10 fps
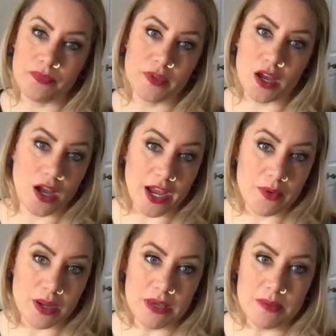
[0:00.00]
are
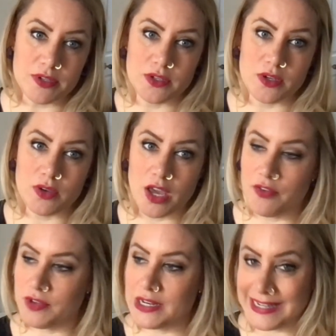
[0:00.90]
hiring people. So you have
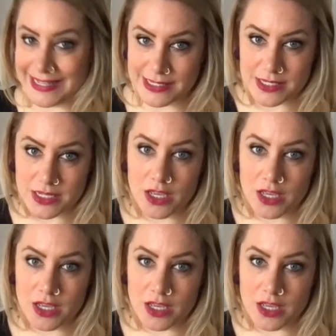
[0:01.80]
a list.